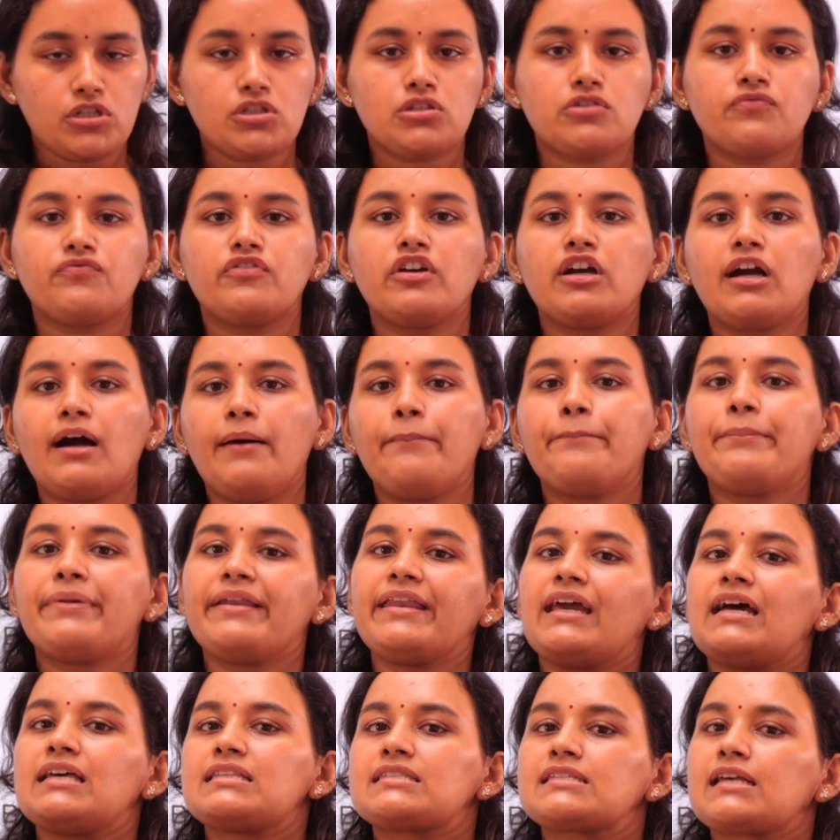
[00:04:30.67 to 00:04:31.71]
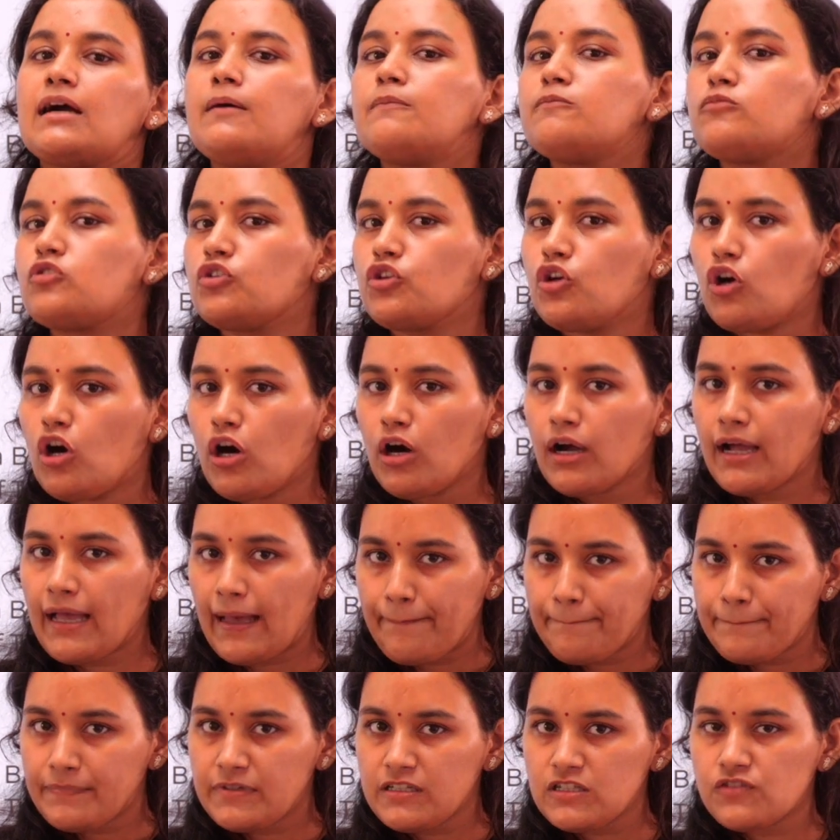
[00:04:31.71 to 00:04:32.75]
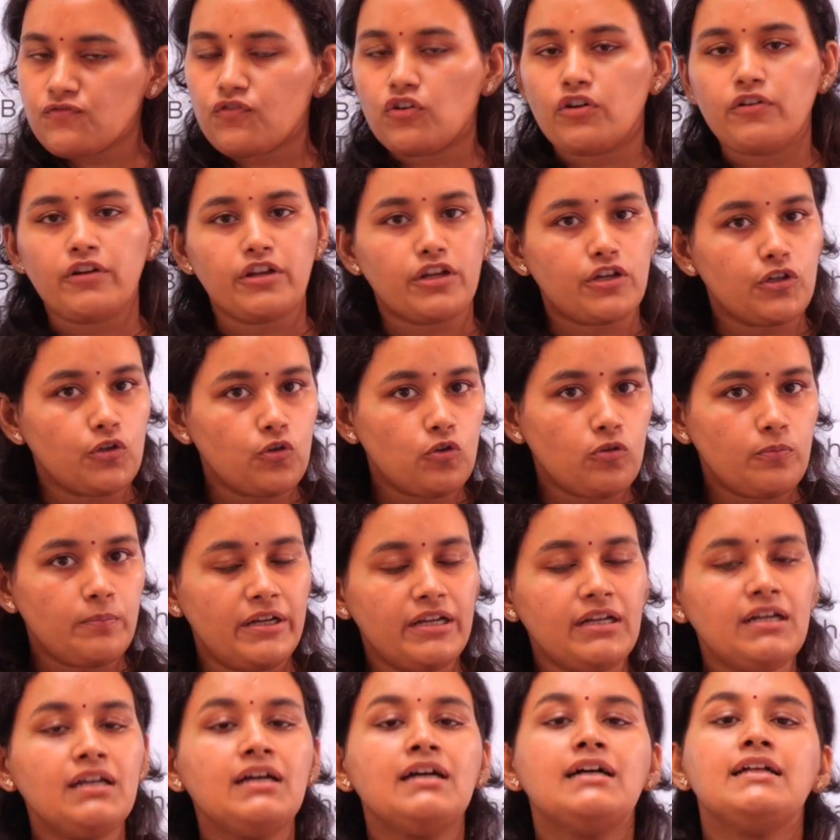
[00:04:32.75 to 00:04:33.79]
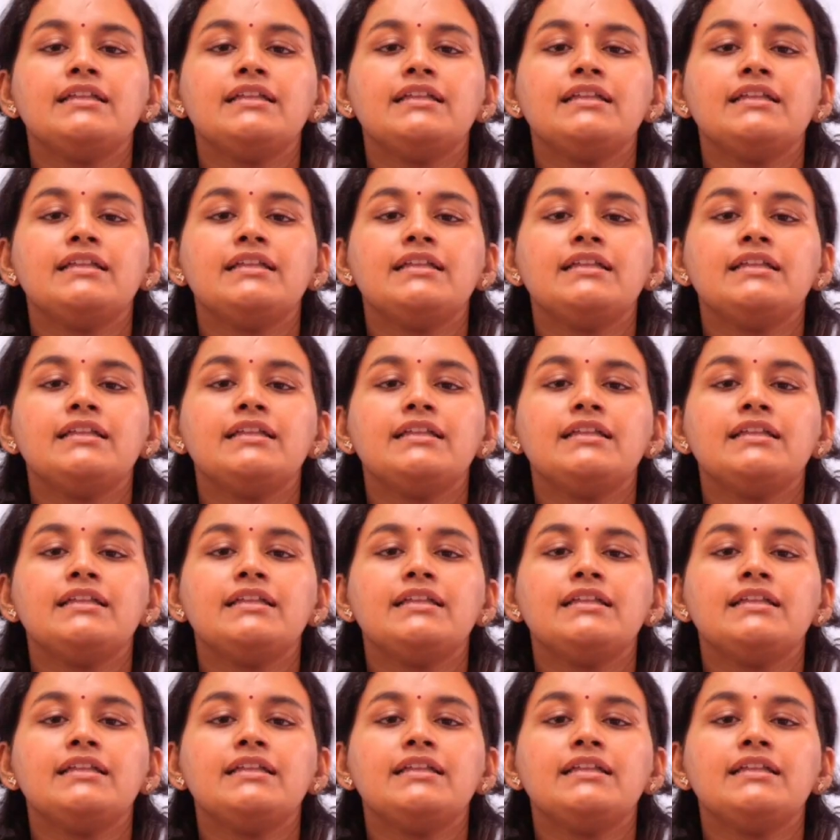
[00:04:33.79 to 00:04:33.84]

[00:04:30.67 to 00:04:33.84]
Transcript: So if the company has come to your campus for recruitment,